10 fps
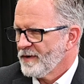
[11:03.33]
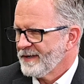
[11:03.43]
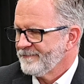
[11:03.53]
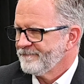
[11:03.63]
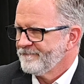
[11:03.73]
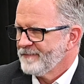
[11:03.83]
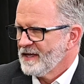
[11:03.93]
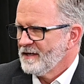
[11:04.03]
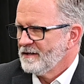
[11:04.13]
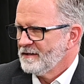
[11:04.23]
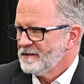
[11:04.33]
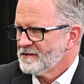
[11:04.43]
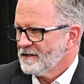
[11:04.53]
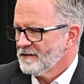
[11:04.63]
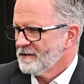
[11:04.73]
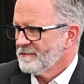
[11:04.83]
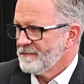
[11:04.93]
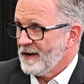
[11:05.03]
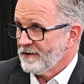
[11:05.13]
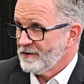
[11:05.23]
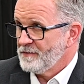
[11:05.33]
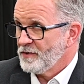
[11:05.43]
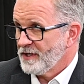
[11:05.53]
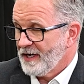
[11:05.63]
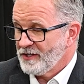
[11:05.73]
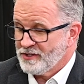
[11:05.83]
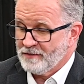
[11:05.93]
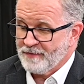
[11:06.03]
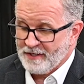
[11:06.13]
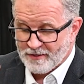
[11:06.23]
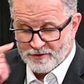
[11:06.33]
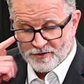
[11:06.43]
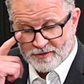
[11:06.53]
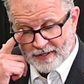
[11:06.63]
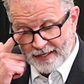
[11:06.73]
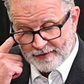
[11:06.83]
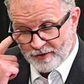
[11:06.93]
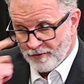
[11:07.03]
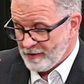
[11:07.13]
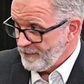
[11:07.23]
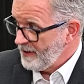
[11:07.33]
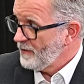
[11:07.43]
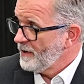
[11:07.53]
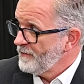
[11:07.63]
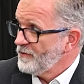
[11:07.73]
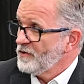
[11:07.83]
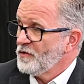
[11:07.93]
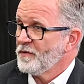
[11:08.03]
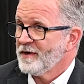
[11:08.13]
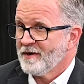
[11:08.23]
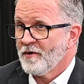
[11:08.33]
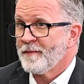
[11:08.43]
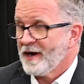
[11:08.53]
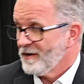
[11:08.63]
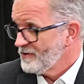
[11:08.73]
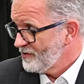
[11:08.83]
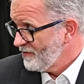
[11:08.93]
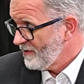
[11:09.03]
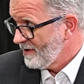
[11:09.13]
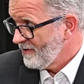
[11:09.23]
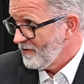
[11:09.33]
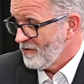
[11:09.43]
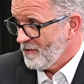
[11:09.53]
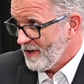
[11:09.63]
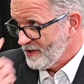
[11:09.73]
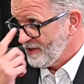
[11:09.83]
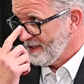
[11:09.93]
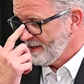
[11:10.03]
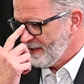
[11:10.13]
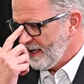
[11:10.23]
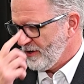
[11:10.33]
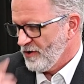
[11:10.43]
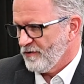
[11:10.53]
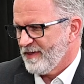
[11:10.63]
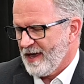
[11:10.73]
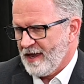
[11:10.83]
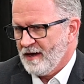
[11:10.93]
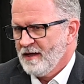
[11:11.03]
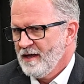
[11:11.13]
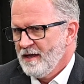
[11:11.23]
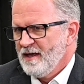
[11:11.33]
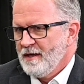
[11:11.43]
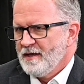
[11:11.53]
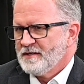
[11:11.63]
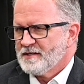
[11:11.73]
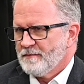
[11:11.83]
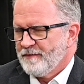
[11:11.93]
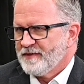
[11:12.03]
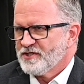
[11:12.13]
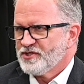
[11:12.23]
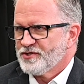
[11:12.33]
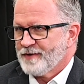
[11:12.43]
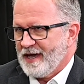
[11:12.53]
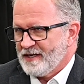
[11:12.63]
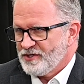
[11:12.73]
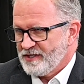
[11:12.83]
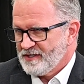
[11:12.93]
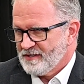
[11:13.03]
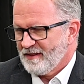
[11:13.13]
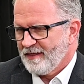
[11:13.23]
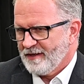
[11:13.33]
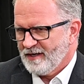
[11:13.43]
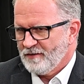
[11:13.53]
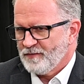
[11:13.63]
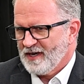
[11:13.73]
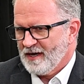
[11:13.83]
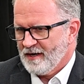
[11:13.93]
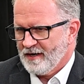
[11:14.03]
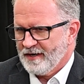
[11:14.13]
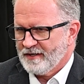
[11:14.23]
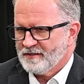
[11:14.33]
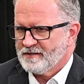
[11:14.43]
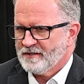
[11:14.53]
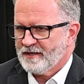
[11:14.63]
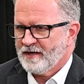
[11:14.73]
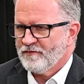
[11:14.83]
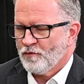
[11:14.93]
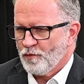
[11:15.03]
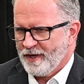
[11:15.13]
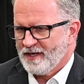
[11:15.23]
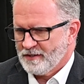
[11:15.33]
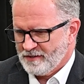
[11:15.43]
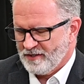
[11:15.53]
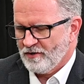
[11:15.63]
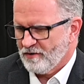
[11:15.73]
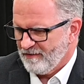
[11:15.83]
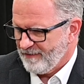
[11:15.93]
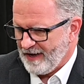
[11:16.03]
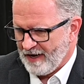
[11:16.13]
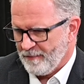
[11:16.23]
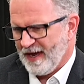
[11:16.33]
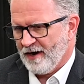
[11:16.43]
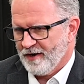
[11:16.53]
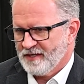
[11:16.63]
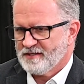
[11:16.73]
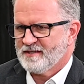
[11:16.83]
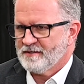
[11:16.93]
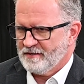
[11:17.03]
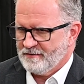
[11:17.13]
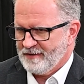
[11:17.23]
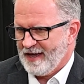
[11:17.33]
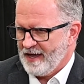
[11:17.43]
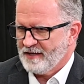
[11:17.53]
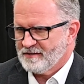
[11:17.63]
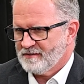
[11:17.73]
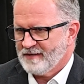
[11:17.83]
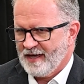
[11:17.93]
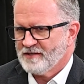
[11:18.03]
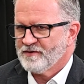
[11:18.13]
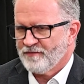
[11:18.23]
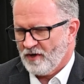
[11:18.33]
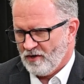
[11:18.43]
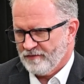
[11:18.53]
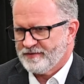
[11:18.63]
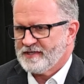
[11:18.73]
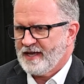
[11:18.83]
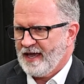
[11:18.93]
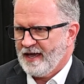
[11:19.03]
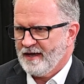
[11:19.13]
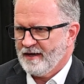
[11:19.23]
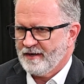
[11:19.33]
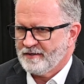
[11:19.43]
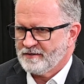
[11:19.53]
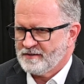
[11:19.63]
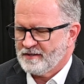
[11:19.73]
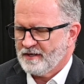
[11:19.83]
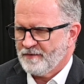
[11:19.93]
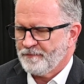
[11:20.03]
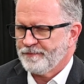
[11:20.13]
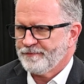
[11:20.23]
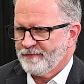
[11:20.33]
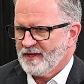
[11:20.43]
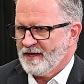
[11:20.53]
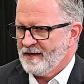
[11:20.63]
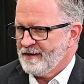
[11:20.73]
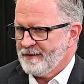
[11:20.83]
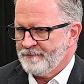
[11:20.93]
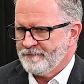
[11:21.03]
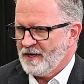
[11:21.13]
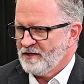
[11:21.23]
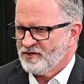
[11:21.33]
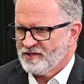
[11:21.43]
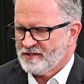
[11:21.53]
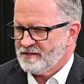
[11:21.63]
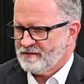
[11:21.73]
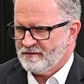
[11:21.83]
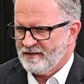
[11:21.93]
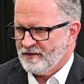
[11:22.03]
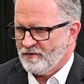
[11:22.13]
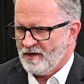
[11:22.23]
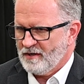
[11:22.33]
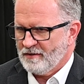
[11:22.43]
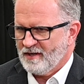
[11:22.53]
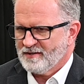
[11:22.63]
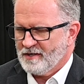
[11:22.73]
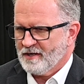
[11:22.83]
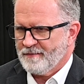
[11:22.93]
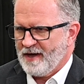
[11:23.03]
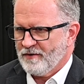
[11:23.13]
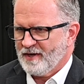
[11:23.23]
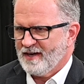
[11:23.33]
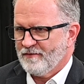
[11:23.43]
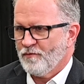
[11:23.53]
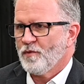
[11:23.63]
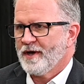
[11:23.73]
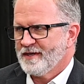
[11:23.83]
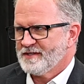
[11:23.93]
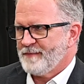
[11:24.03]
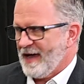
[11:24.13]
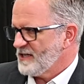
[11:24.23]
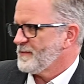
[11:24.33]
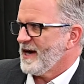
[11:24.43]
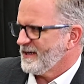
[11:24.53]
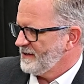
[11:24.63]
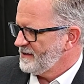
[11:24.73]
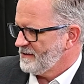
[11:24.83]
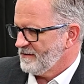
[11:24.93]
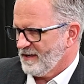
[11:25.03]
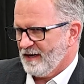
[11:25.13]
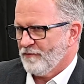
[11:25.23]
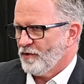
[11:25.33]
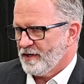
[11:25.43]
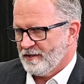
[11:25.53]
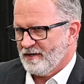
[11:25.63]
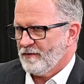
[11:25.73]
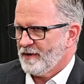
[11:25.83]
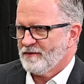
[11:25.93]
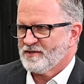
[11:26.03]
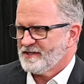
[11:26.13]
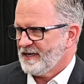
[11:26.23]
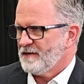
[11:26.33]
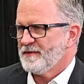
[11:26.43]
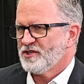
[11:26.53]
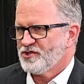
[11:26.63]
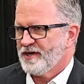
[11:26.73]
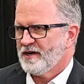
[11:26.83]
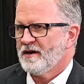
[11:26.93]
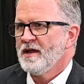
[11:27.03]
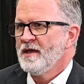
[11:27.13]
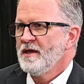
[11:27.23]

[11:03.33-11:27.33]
Right. Let's talk a little bit about communication, because there's likely going to be quite a few, parents who are watching this. And I know that some of the strategies and the thinking behind kind of when to notify parents has evolved. And I'll just, I'll talk about kind of what is past practice and kind of what, when I was a site administrator,